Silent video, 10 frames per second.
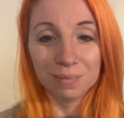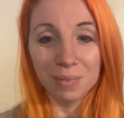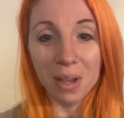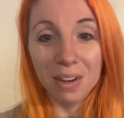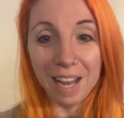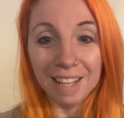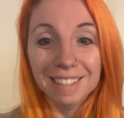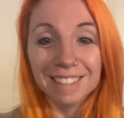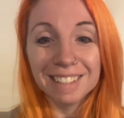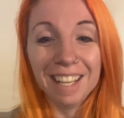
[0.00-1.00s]
Okay,
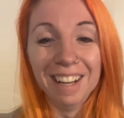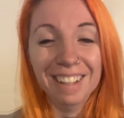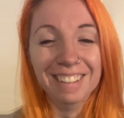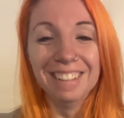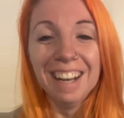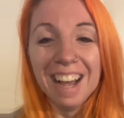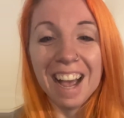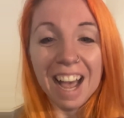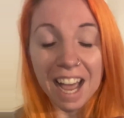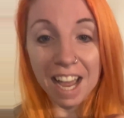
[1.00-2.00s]
so
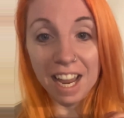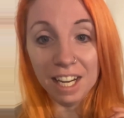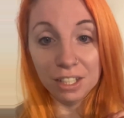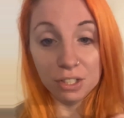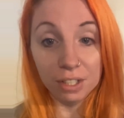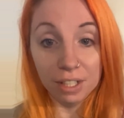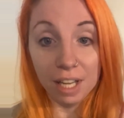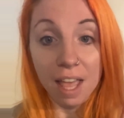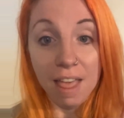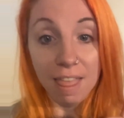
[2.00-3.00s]
I took
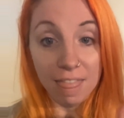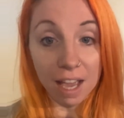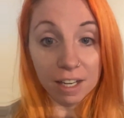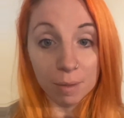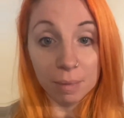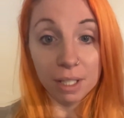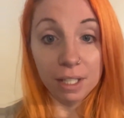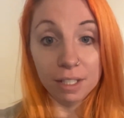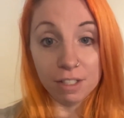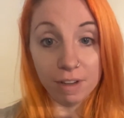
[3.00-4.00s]
that
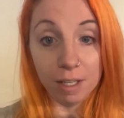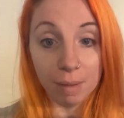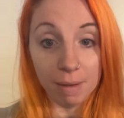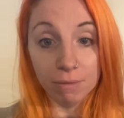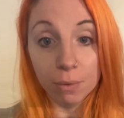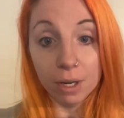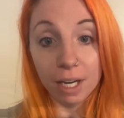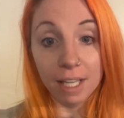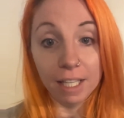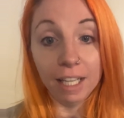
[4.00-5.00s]
number divided by 4
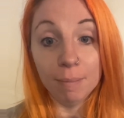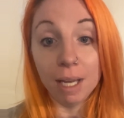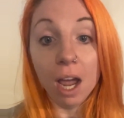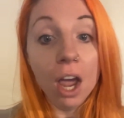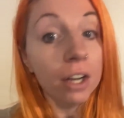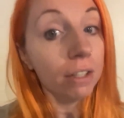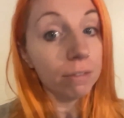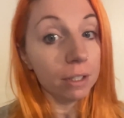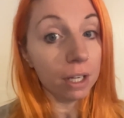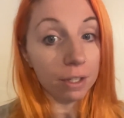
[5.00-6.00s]
and that gave me
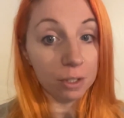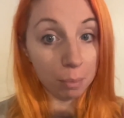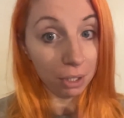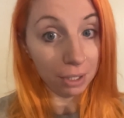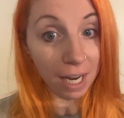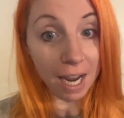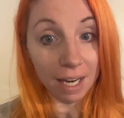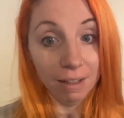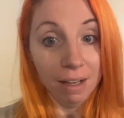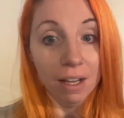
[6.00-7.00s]
$104 per day.
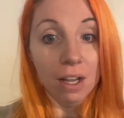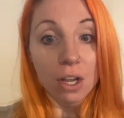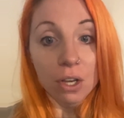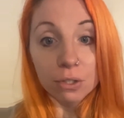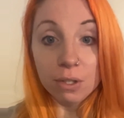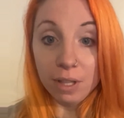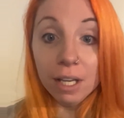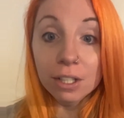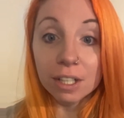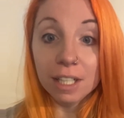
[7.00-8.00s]
So then
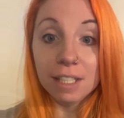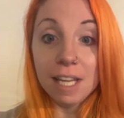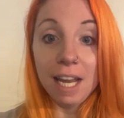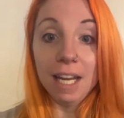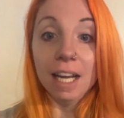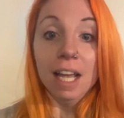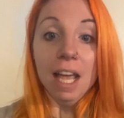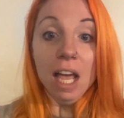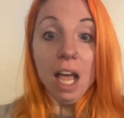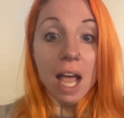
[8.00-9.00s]
you're gonna take
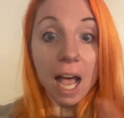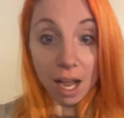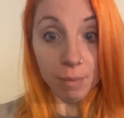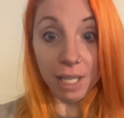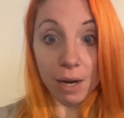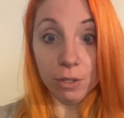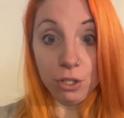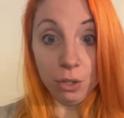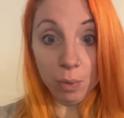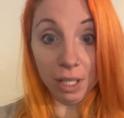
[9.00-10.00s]
how many hours do
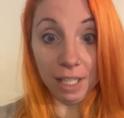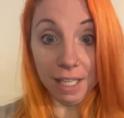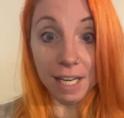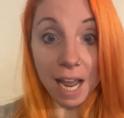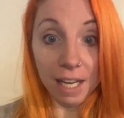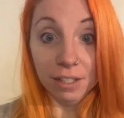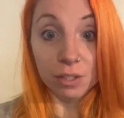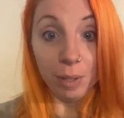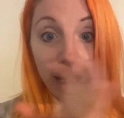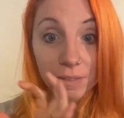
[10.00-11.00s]
you work in a day? So
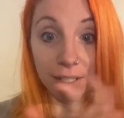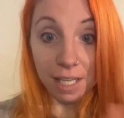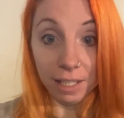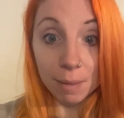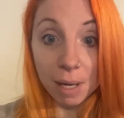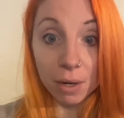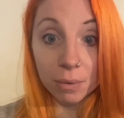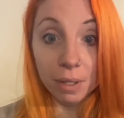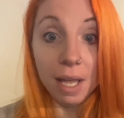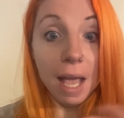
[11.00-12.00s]
we have our daily amount.
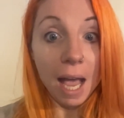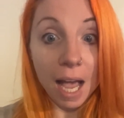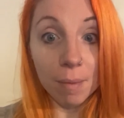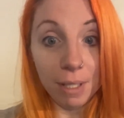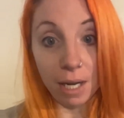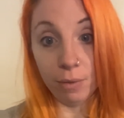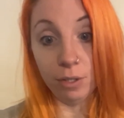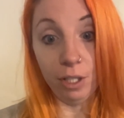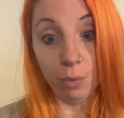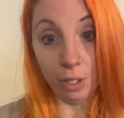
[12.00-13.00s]
How many hours are
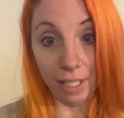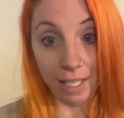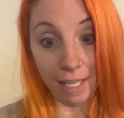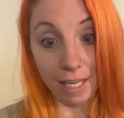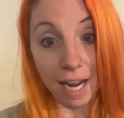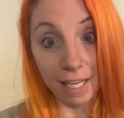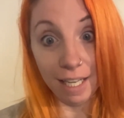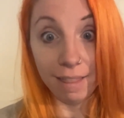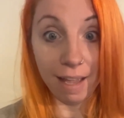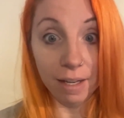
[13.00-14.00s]
you working in a day to
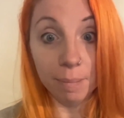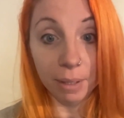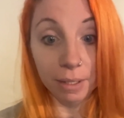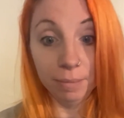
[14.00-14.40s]
get that number?